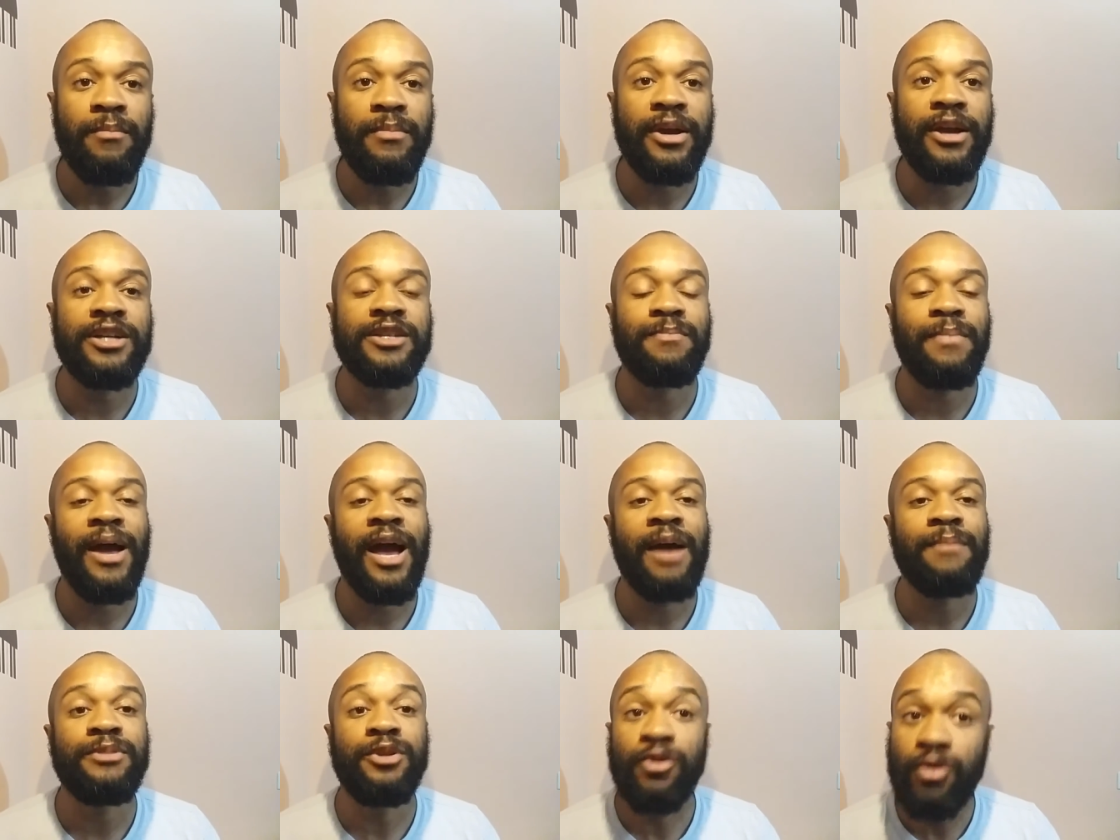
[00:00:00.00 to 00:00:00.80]
because
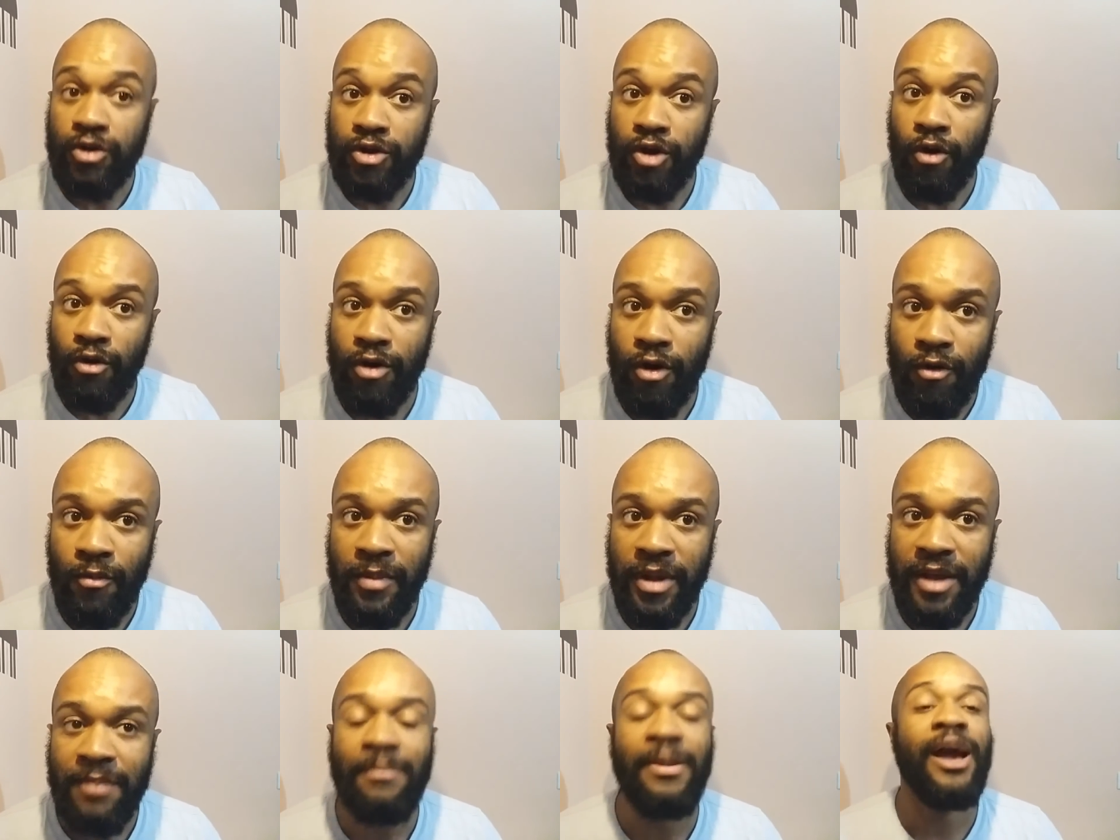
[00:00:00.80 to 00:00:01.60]
perhaps you don't know
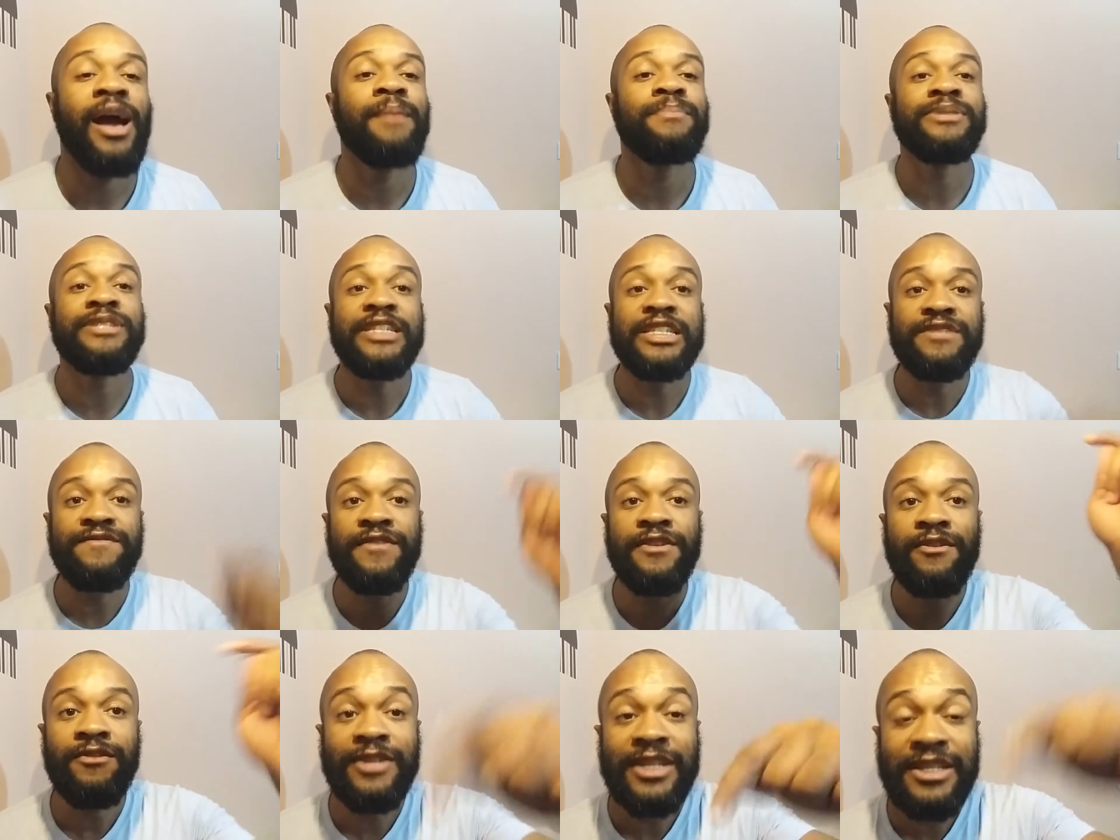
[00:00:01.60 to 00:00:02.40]
me, perhaps this
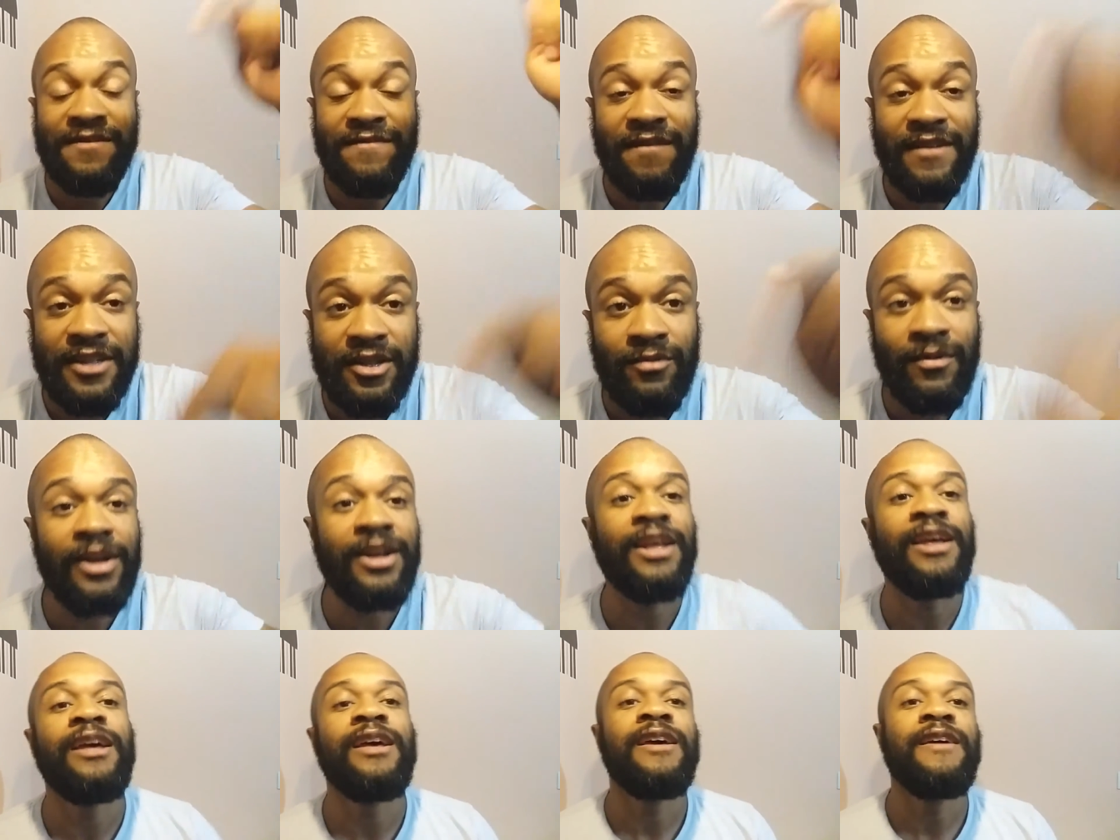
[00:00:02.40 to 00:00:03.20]
video, this first one,